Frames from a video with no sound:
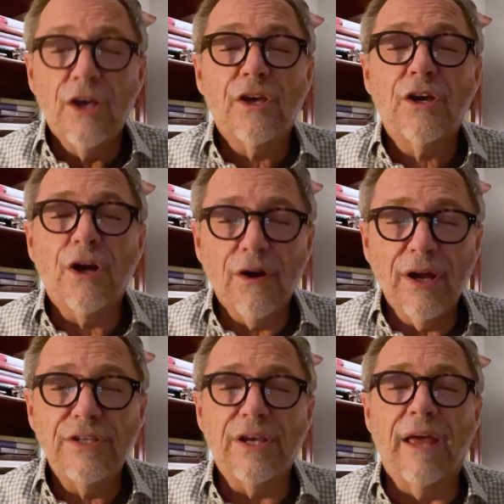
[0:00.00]

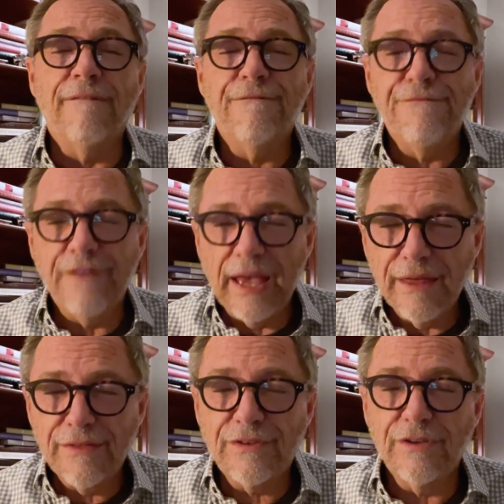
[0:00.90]
courage and
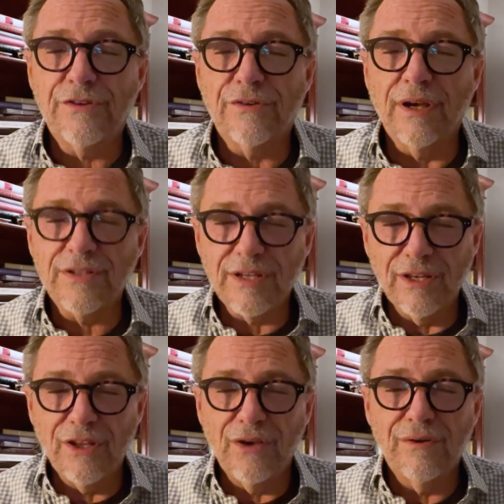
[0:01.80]
faith to trust
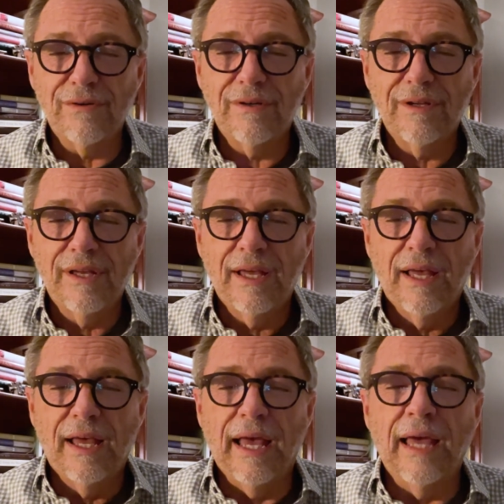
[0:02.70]
in you.
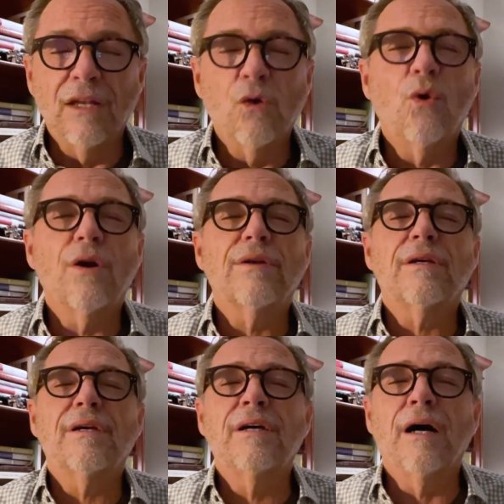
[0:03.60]
And Lord,
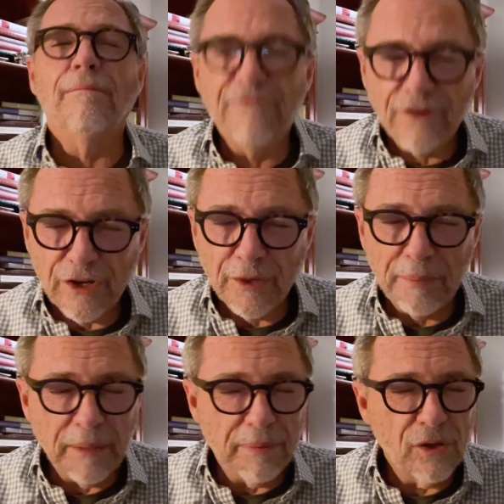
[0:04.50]
comfort your
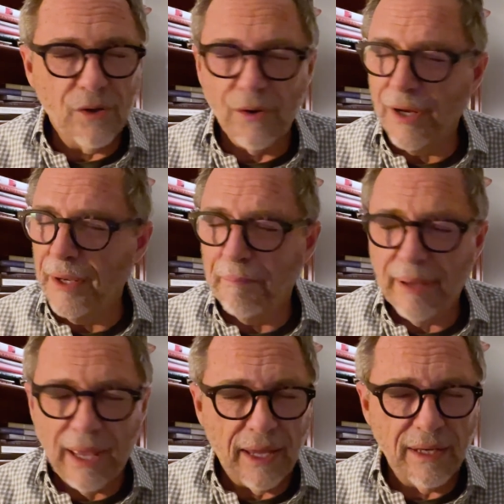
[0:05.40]
people who are in
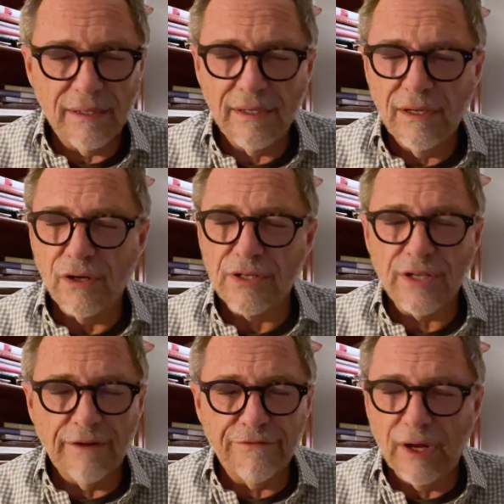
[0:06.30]
pain or
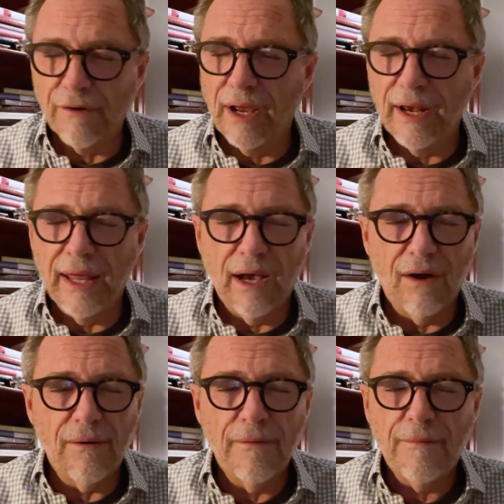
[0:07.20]
suffering right
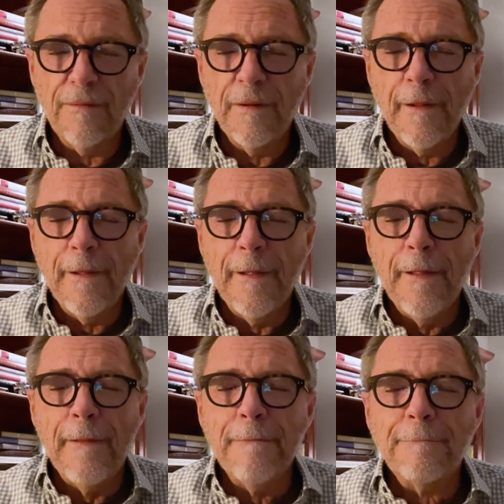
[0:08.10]
now.
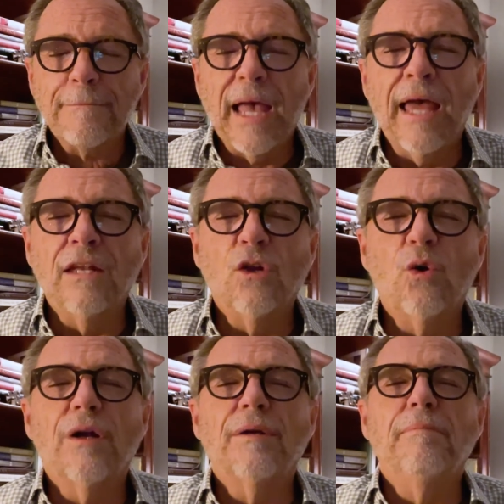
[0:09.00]
And
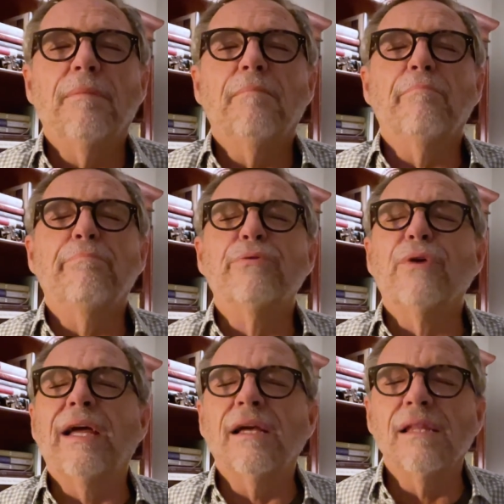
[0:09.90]
Lord,
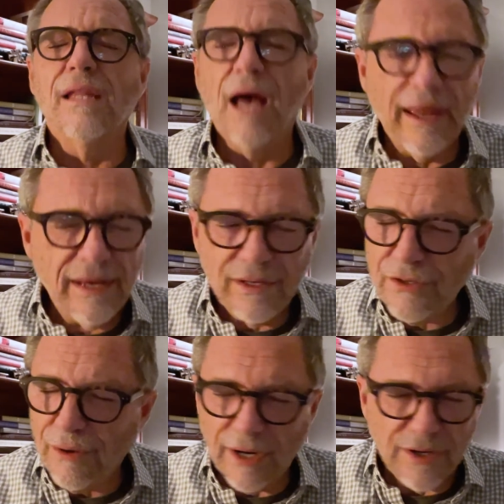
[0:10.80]
bring light
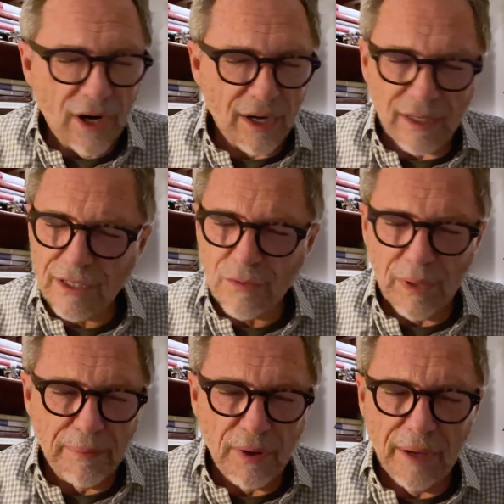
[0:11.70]
into our darkness,
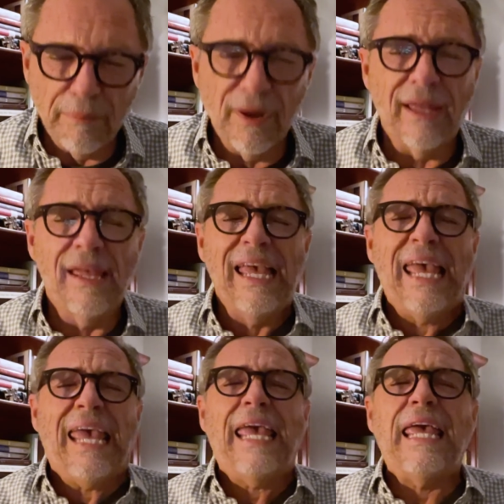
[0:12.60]
we pray. Bring
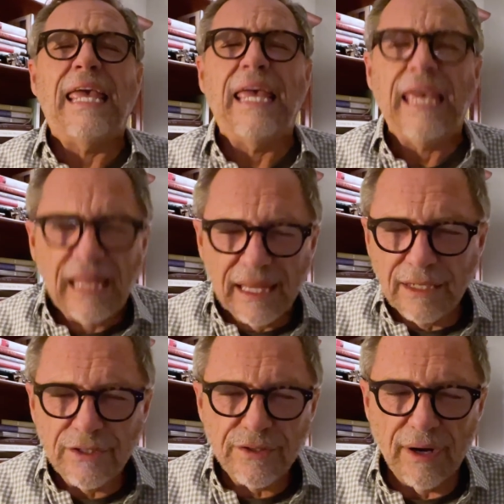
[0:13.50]

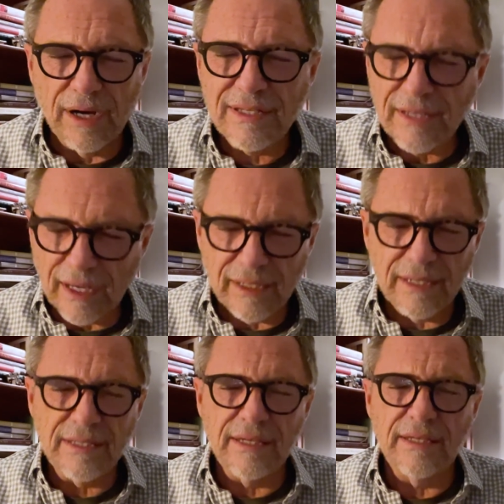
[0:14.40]
healing to our
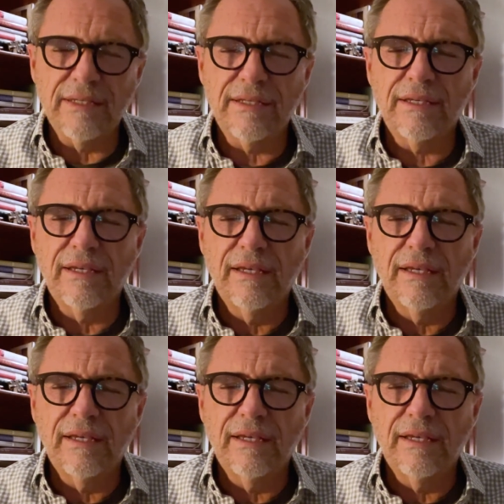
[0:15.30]
sicknesses.